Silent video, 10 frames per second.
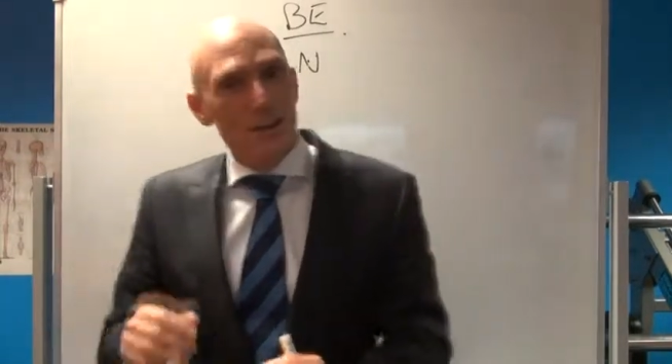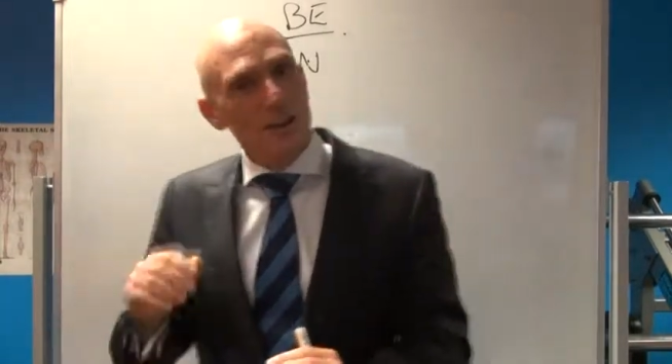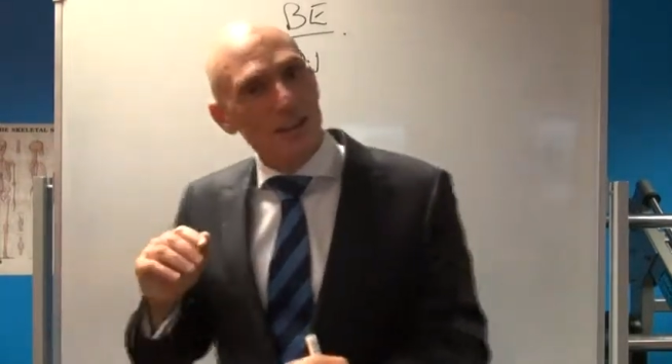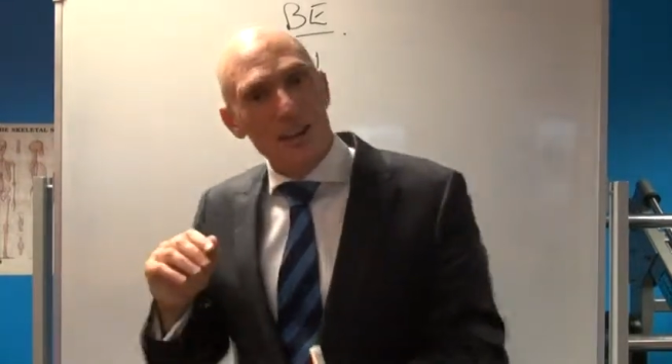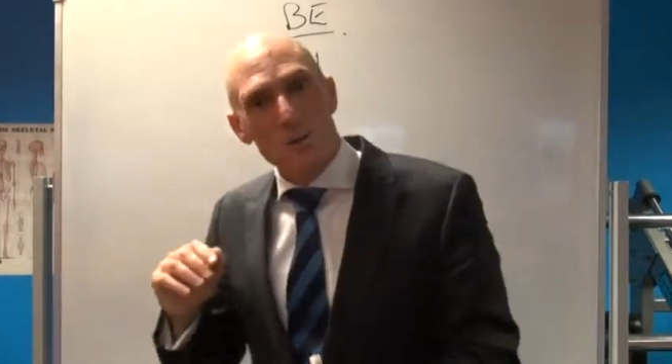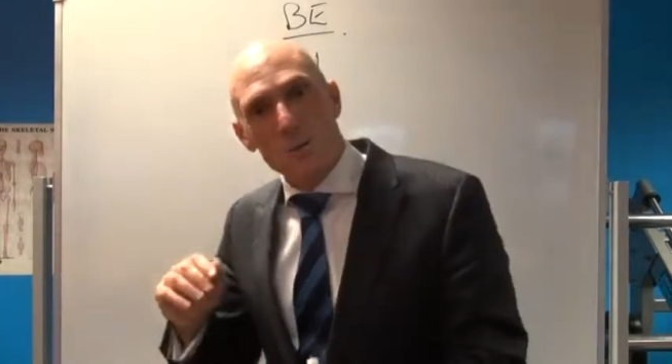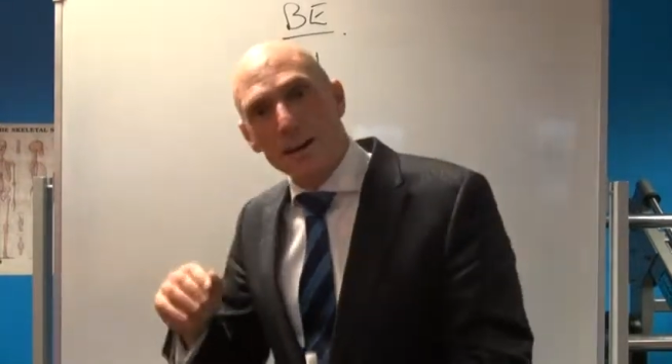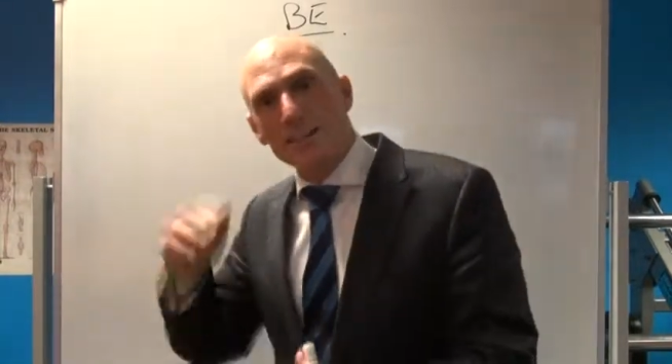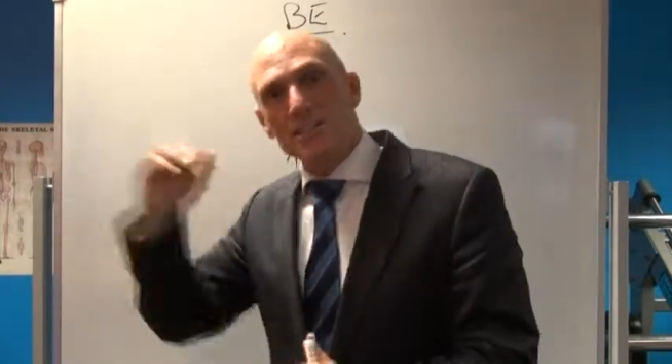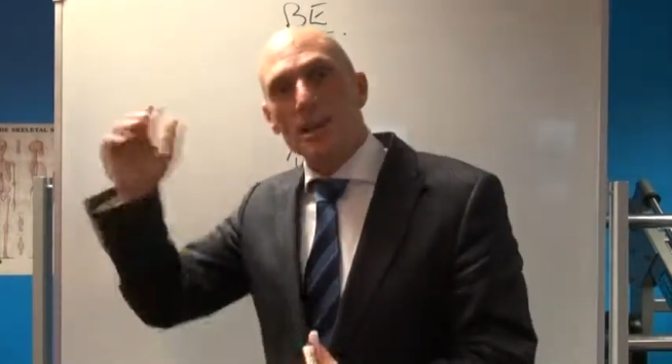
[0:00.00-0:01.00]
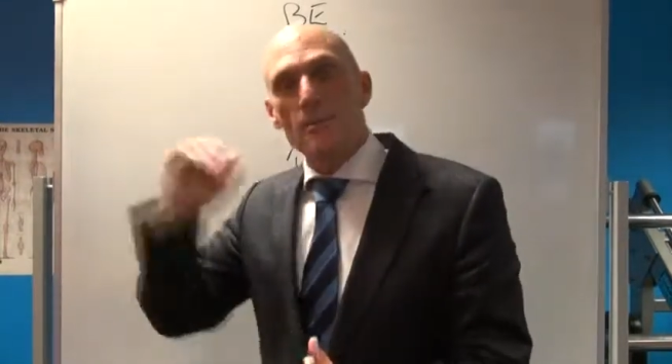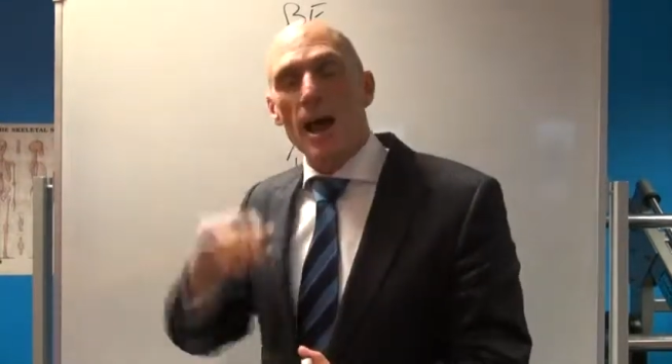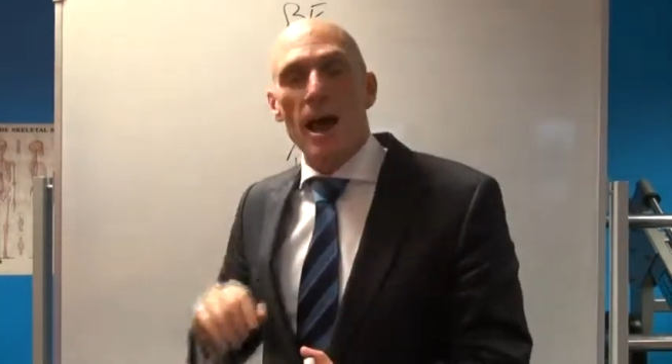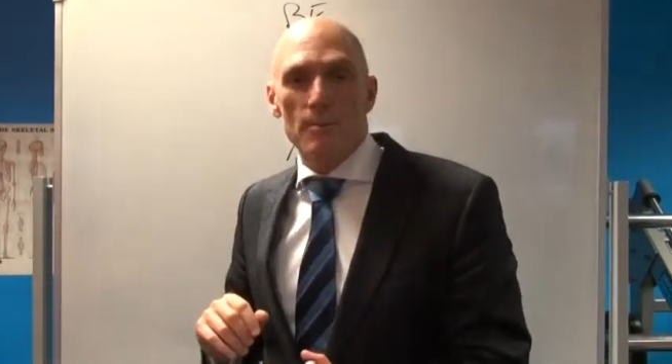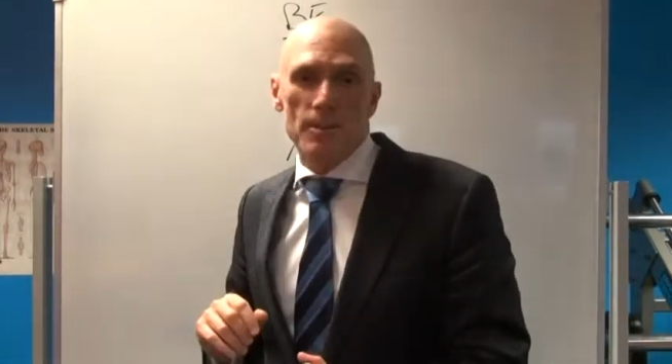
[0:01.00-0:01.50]
there's only one step
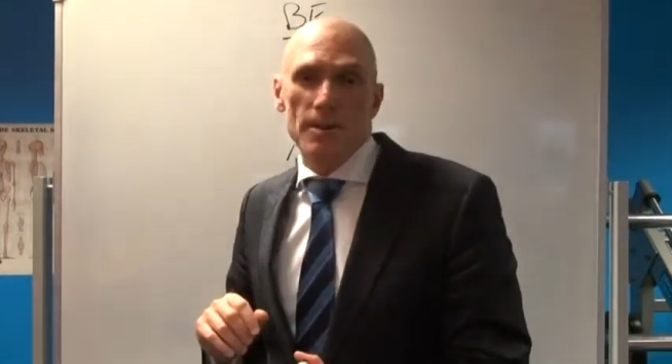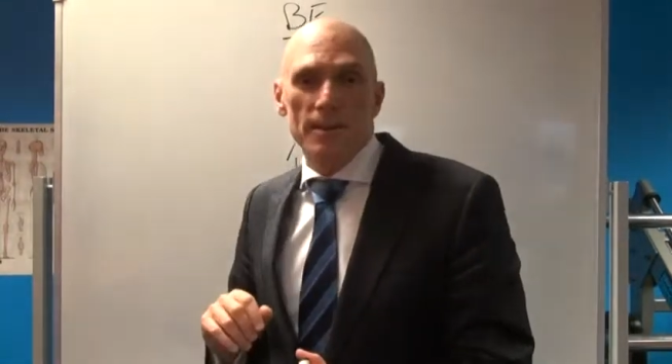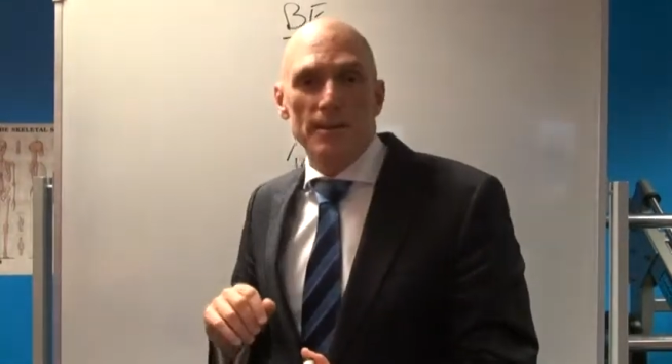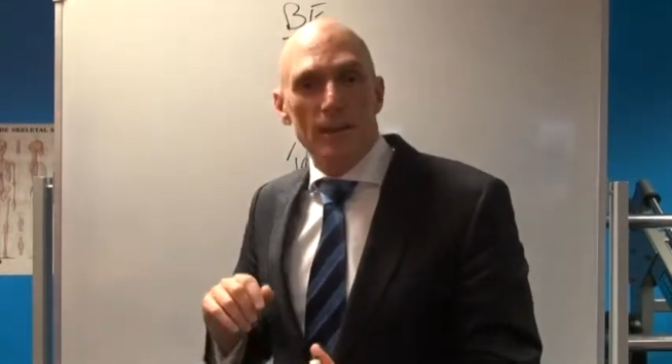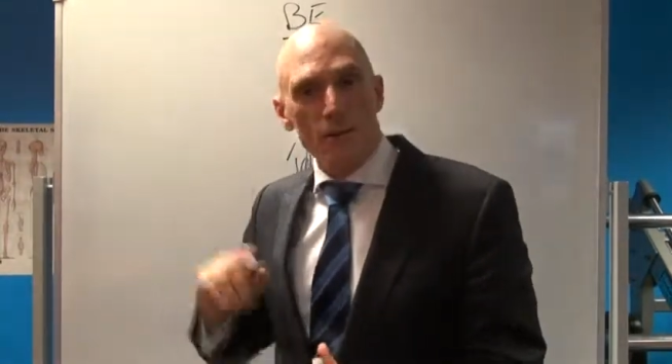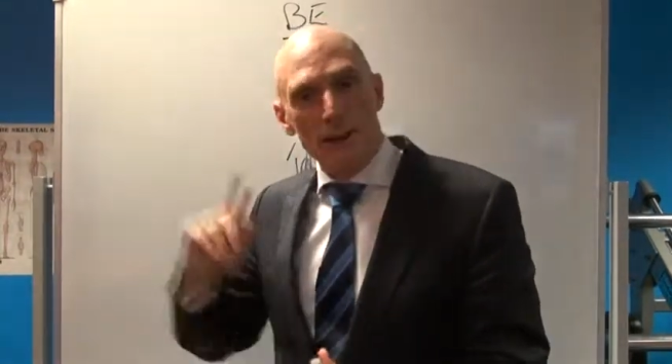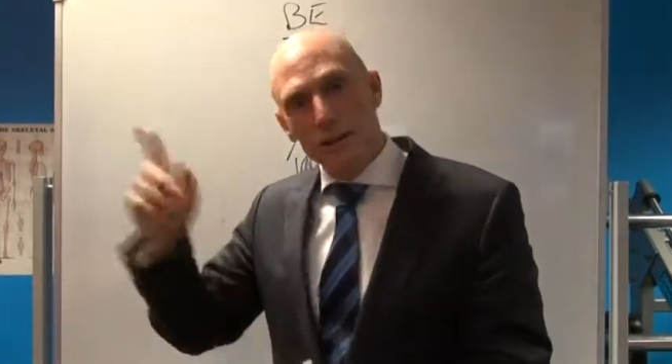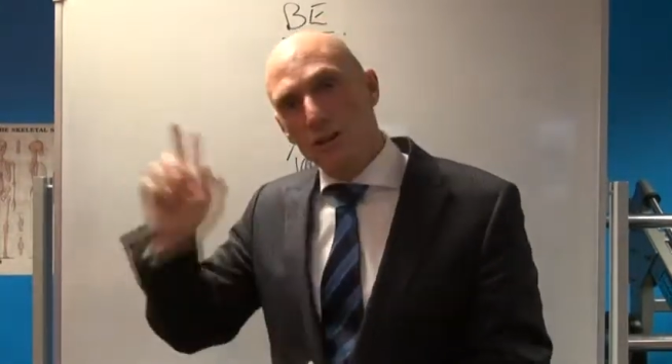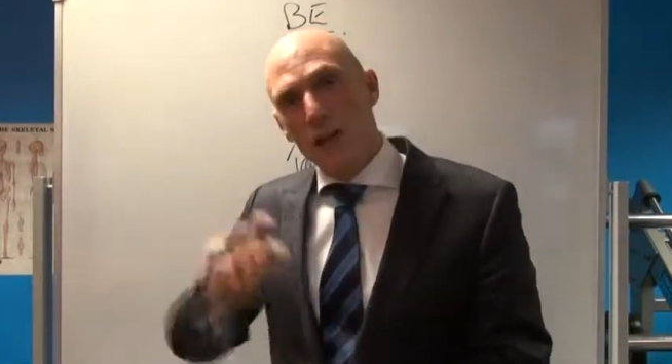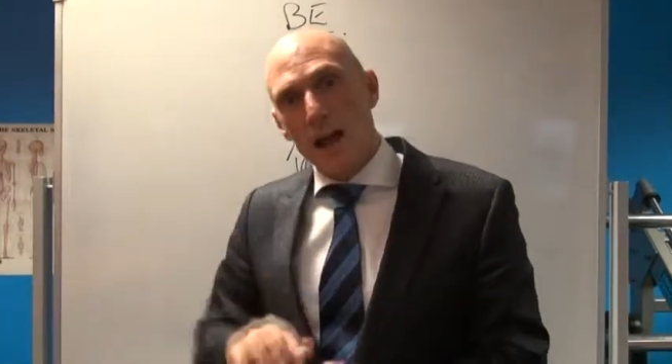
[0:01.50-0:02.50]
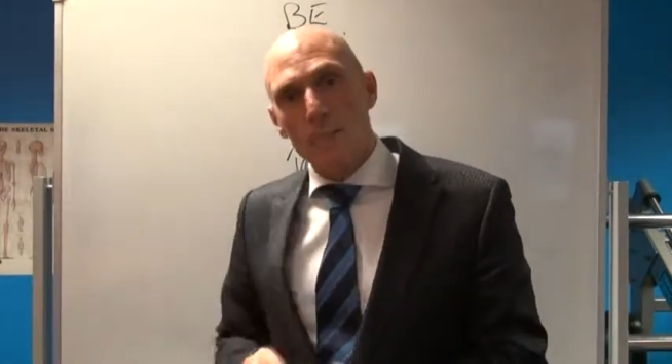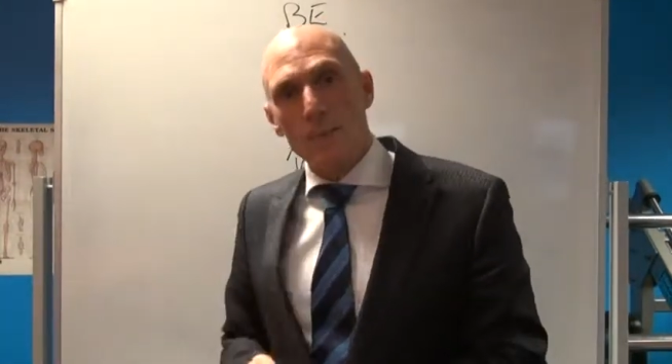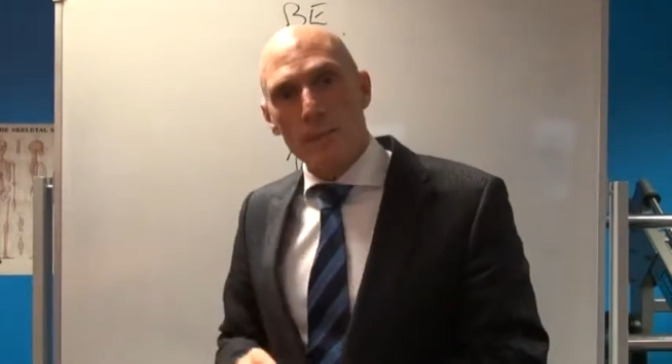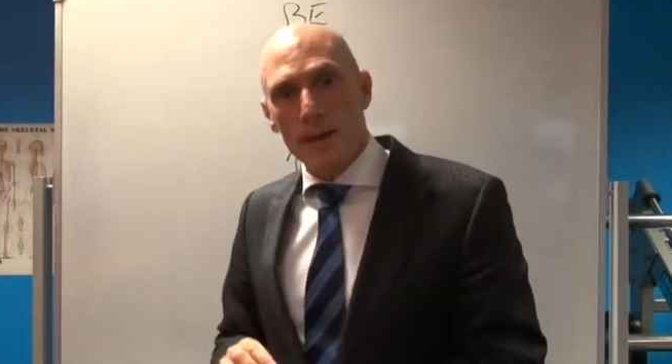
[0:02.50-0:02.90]
up that will head you up the